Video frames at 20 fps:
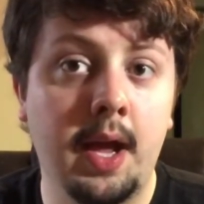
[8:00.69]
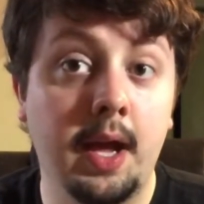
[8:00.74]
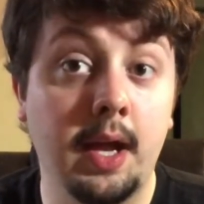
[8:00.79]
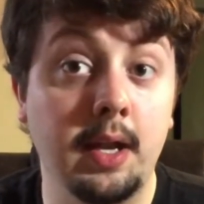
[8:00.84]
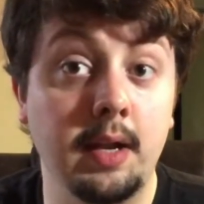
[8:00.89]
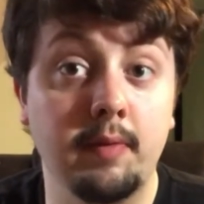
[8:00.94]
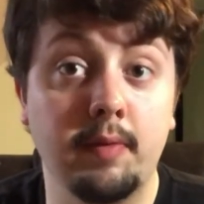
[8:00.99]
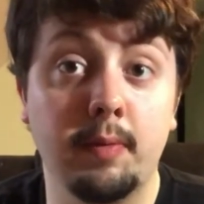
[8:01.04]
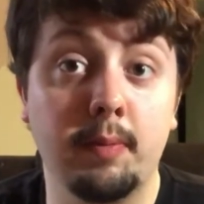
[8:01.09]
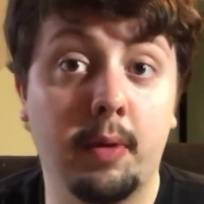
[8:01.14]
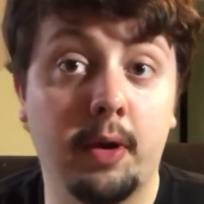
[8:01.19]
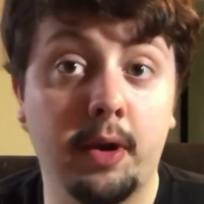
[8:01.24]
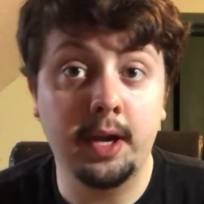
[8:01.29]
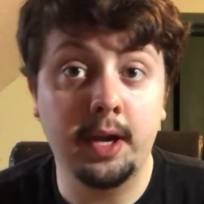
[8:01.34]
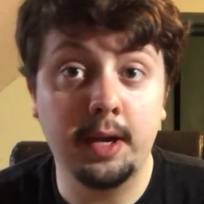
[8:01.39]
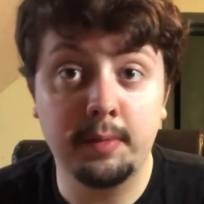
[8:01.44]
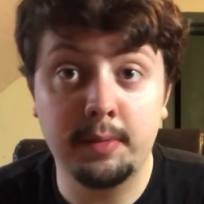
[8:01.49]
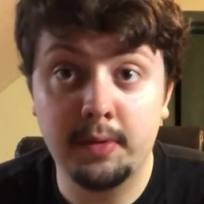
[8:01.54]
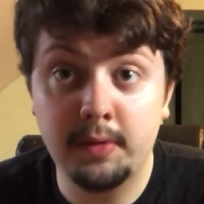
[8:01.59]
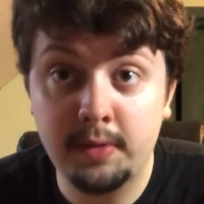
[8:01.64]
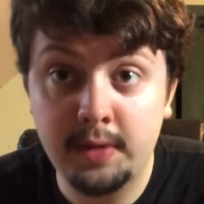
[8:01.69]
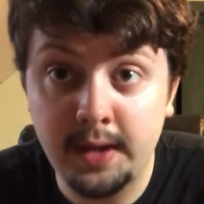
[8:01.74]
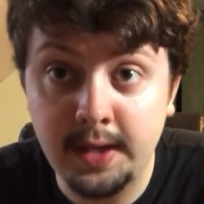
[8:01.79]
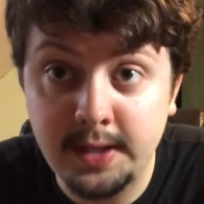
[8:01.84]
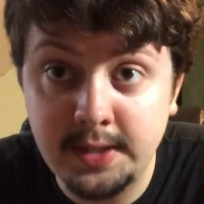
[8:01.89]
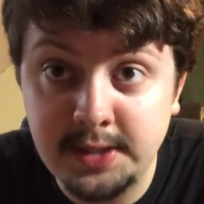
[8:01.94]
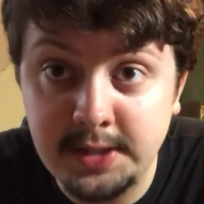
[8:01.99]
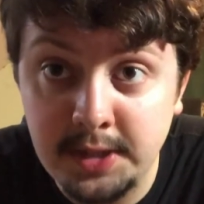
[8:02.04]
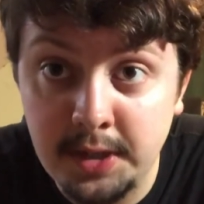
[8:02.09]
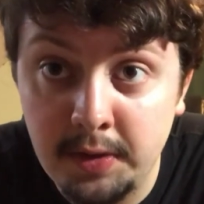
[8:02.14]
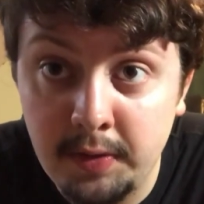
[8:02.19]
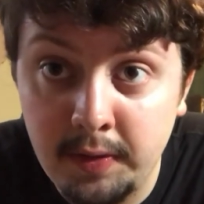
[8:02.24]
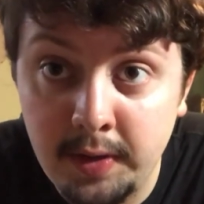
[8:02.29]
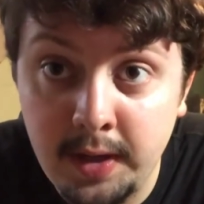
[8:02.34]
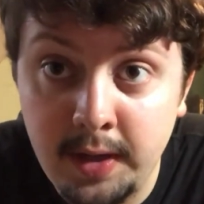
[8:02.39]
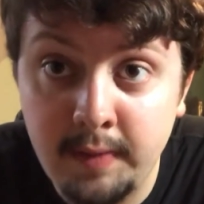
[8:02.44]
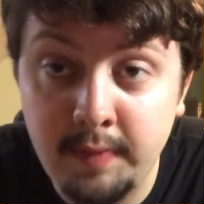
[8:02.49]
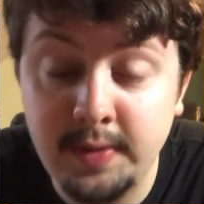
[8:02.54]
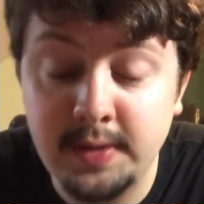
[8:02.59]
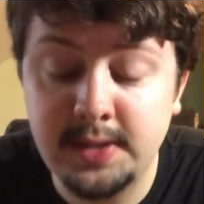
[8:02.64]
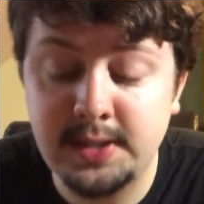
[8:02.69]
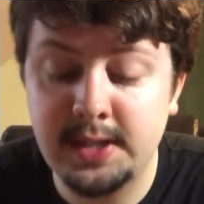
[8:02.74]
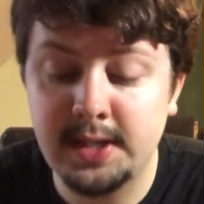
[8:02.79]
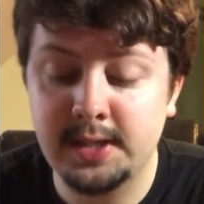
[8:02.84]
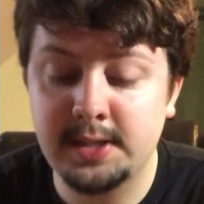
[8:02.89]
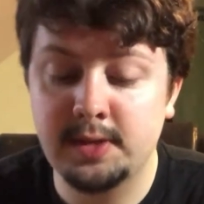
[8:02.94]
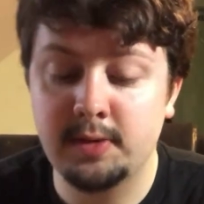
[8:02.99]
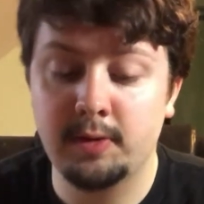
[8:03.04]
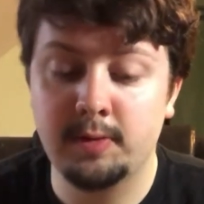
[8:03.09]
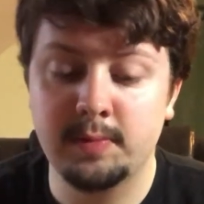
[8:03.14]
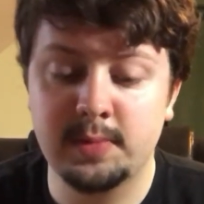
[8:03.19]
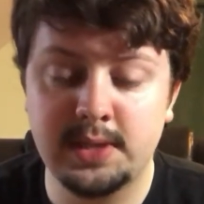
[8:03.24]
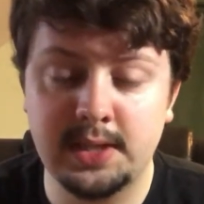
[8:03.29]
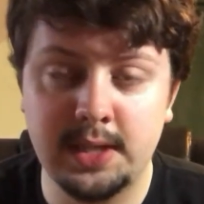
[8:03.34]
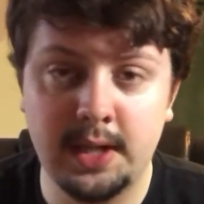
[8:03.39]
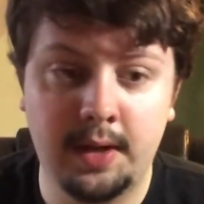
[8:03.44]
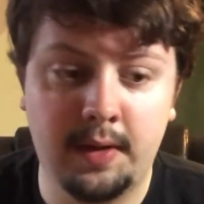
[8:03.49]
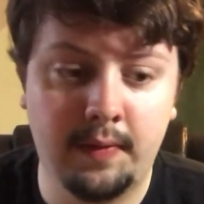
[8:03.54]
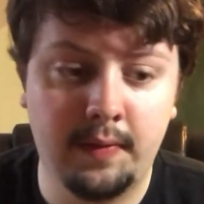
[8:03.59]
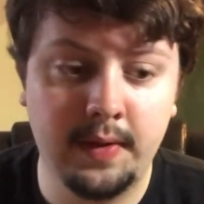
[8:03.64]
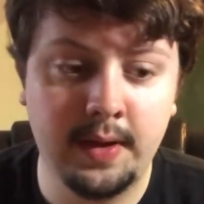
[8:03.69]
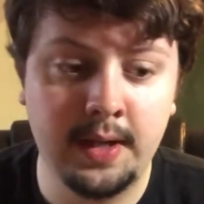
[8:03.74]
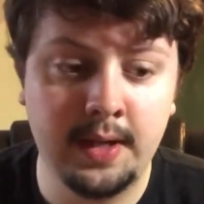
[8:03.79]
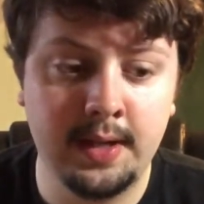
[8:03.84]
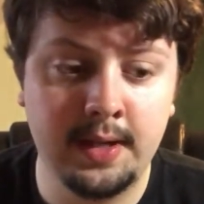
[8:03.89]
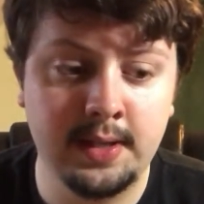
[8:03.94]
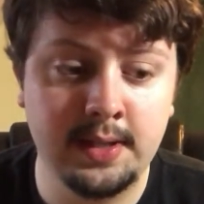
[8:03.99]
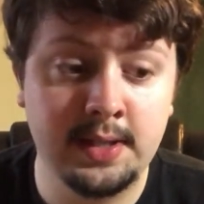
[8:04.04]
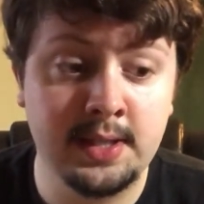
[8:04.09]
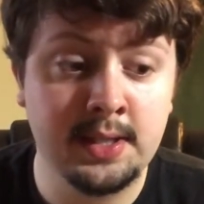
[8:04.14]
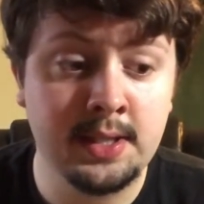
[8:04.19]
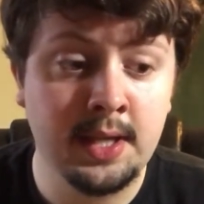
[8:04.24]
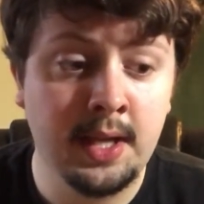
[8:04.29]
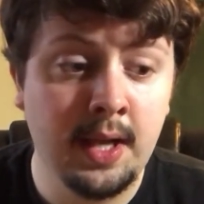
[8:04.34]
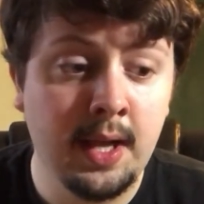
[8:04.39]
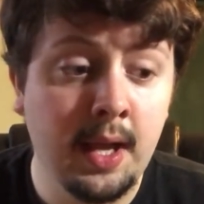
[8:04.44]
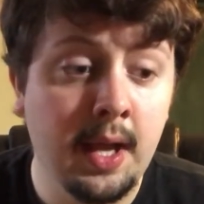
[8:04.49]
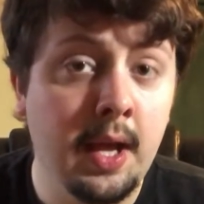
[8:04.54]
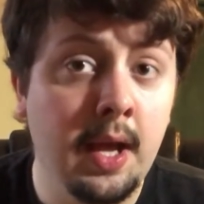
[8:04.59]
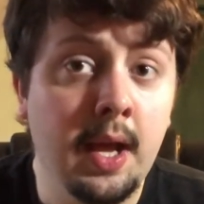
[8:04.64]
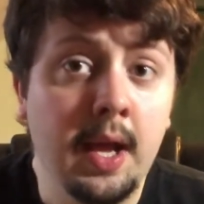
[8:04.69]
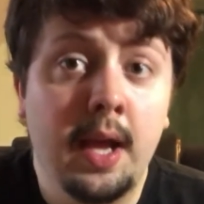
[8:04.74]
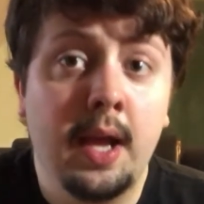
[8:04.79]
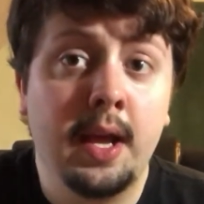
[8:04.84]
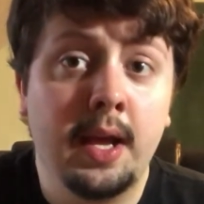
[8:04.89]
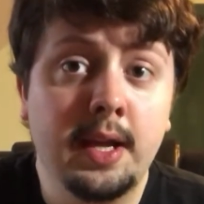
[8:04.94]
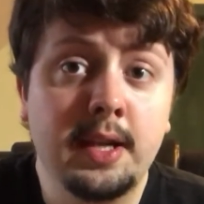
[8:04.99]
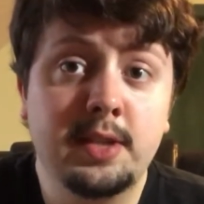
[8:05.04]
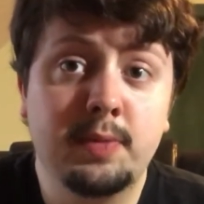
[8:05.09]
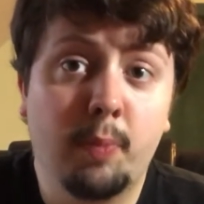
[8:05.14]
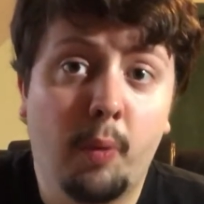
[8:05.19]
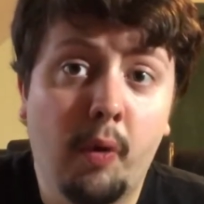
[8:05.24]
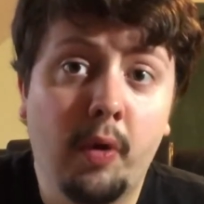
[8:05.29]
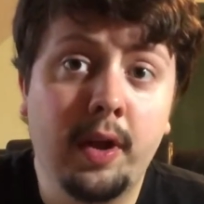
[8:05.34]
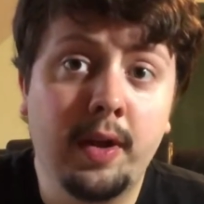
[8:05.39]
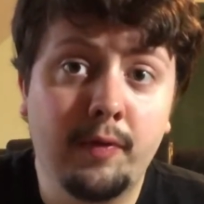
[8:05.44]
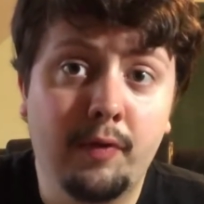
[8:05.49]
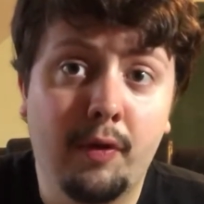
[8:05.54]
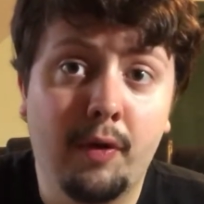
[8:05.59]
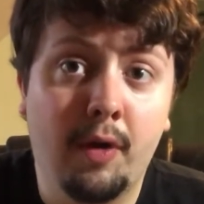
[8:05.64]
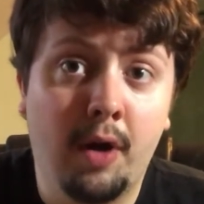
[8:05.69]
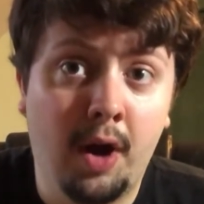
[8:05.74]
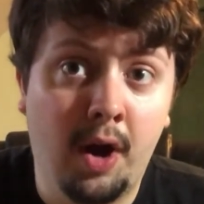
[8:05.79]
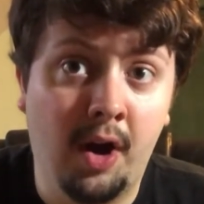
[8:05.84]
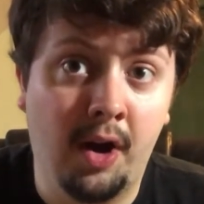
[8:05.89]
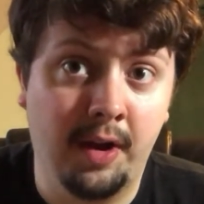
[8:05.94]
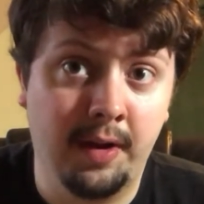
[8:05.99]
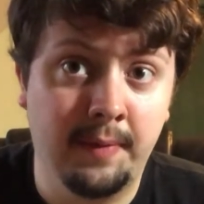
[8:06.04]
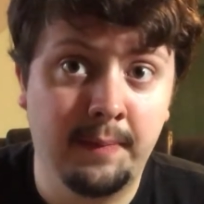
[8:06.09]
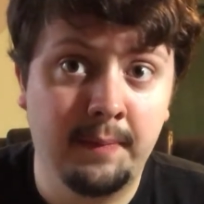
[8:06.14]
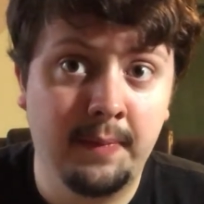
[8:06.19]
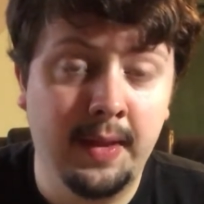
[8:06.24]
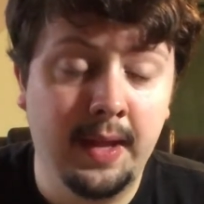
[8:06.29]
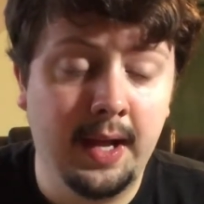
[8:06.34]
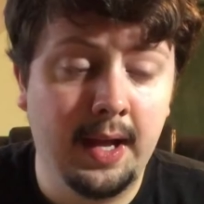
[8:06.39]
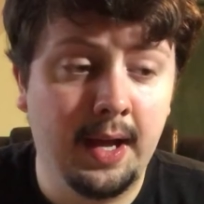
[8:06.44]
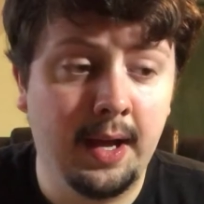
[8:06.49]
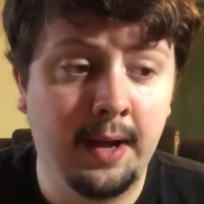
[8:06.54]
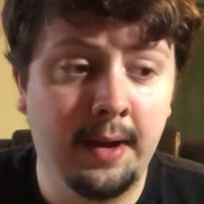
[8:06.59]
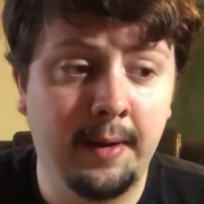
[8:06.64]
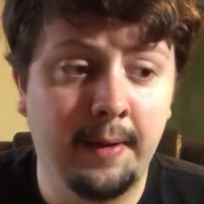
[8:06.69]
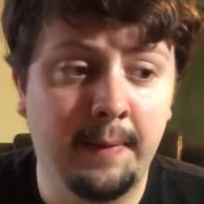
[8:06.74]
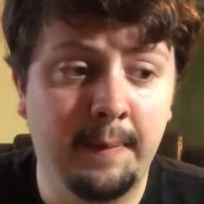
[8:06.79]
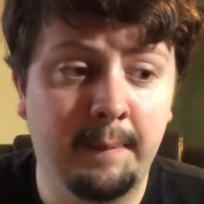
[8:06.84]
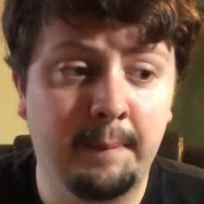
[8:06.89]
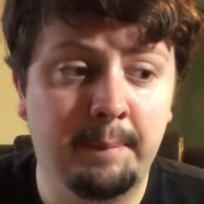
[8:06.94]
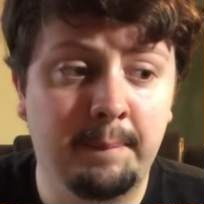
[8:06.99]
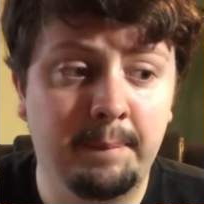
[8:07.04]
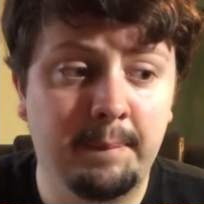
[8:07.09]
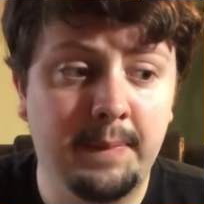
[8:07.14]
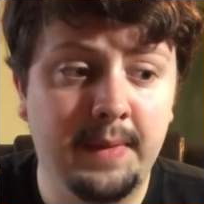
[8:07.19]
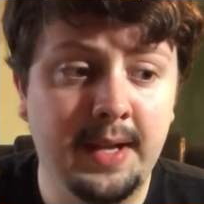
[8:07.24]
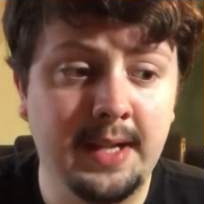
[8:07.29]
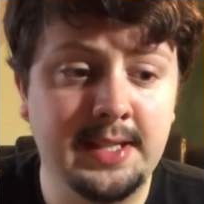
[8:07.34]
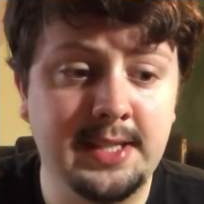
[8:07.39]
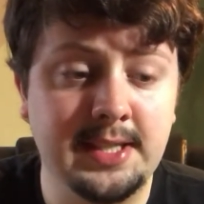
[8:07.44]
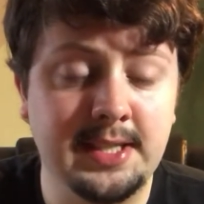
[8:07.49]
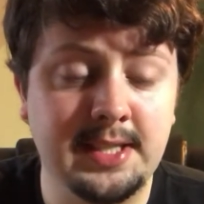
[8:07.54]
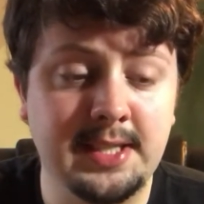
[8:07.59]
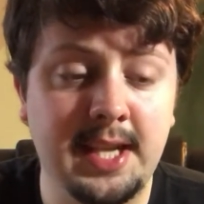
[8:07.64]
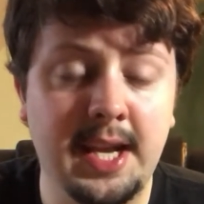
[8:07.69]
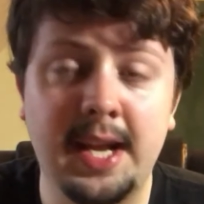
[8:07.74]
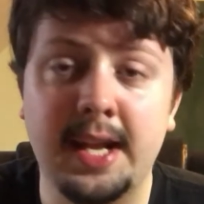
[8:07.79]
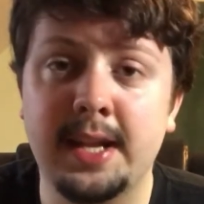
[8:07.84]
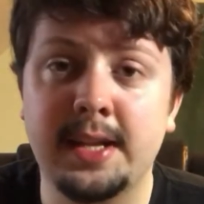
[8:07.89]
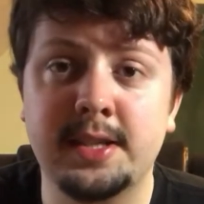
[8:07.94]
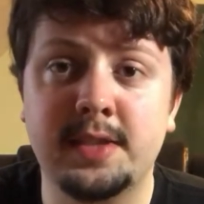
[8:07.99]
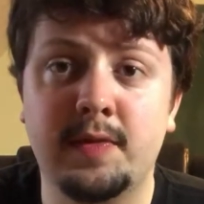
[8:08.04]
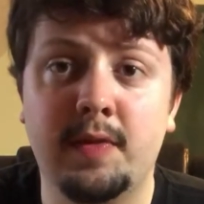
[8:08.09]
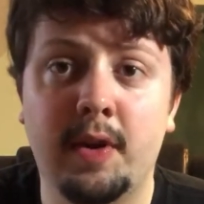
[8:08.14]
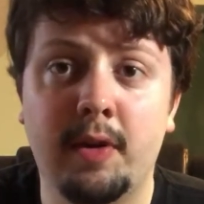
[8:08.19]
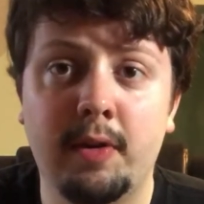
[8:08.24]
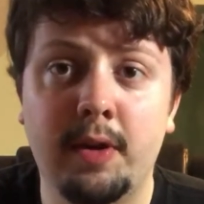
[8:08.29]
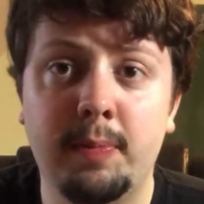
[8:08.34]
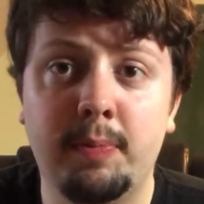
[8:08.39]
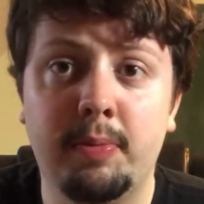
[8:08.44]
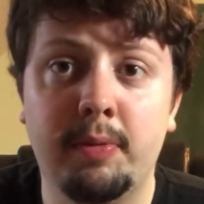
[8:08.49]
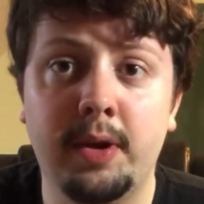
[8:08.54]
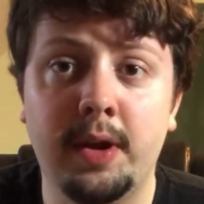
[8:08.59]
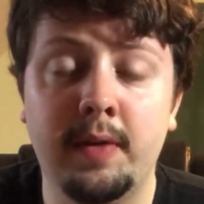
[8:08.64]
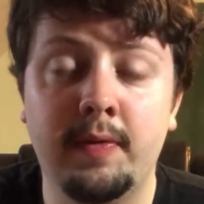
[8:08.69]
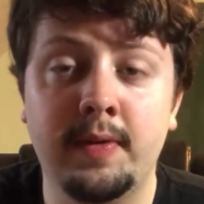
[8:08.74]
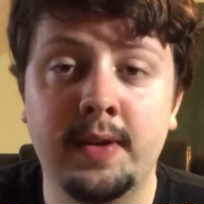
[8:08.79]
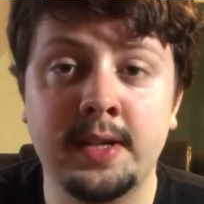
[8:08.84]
and even Hamill thinks so, he even said so himself, is his mourning for Han. It's a scene, it's very brief.